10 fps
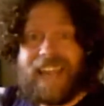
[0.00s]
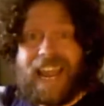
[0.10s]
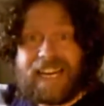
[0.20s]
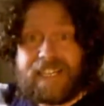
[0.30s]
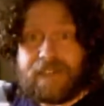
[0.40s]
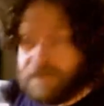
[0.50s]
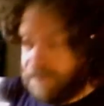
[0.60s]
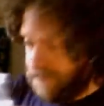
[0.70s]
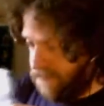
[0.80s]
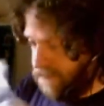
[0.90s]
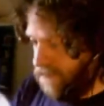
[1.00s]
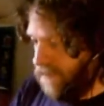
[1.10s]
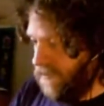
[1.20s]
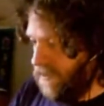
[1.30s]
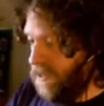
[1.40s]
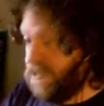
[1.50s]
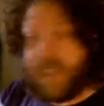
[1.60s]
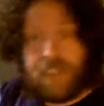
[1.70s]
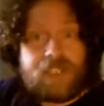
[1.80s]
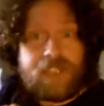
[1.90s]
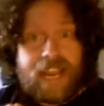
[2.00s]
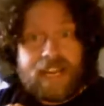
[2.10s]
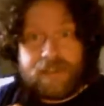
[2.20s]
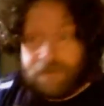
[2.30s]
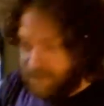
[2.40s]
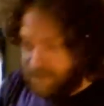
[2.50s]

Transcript: negative. This is a negative.